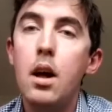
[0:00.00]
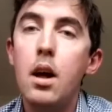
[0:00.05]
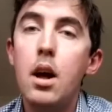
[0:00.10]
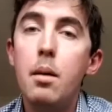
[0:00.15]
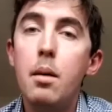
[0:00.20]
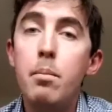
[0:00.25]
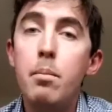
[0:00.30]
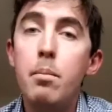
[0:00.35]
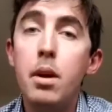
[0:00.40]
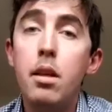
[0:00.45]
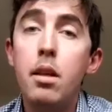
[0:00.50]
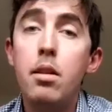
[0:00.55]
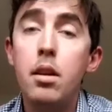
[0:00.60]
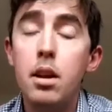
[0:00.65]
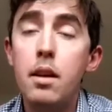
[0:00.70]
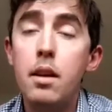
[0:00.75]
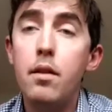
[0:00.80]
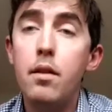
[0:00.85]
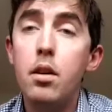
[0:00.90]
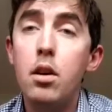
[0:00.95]
but it's a
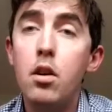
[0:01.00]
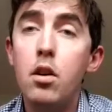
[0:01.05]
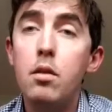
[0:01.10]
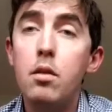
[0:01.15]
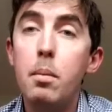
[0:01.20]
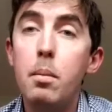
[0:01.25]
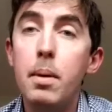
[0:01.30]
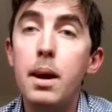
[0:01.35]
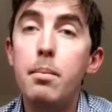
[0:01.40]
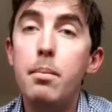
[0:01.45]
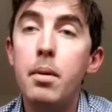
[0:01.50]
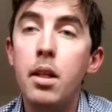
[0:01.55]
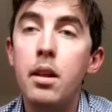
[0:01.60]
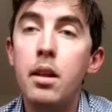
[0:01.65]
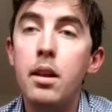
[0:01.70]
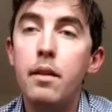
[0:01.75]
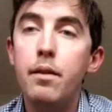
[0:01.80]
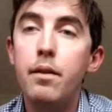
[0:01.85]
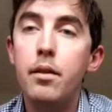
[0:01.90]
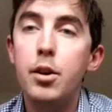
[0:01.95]
different group of people and a
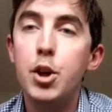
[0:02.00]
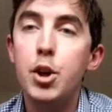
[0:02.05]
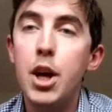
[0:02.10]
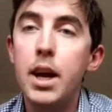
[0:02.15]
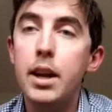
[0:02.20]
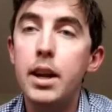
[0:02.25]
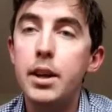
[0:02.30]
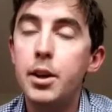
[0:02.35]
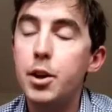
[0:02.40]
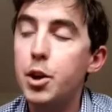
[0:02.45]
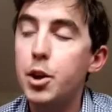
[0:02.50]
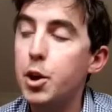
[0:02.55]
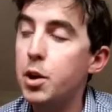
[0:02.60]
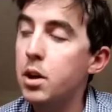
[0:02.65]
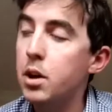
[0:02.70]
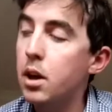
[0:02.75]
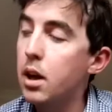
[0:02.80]
different challenge.